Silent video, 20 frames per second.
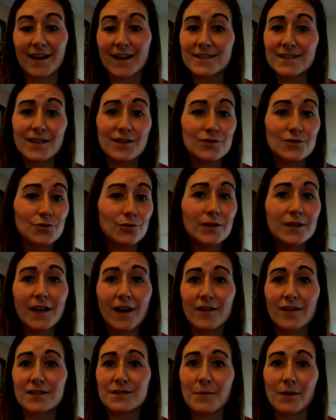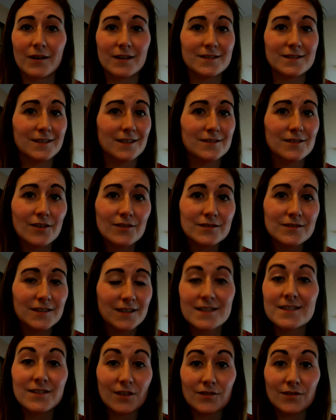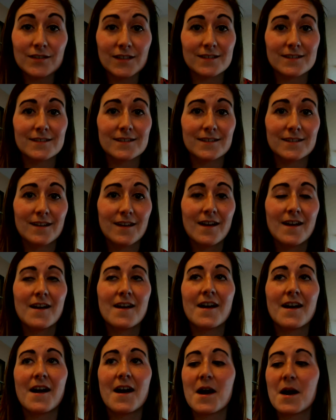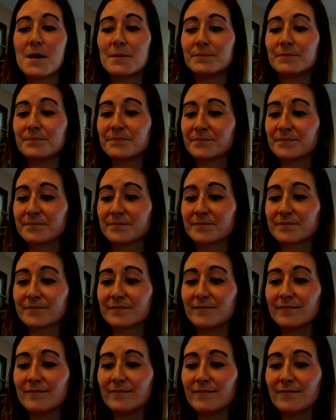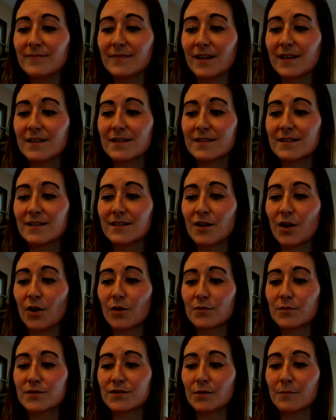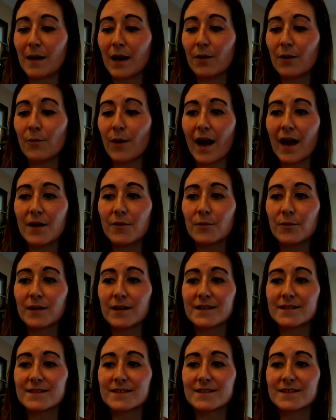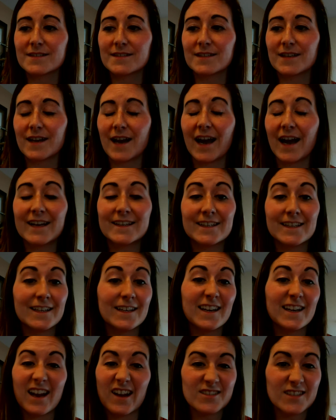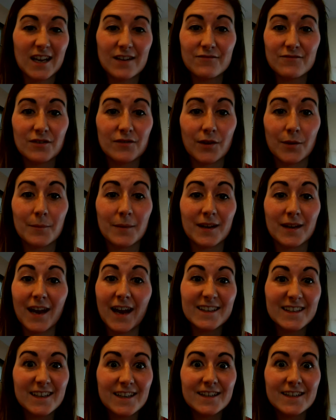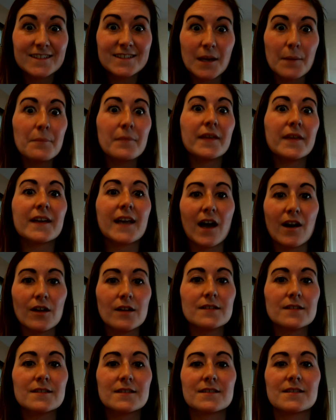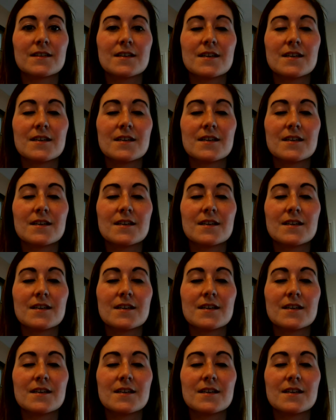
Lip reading: said, truly cares about its consultants. So my why was I needed an outside fulfillment. I needed something else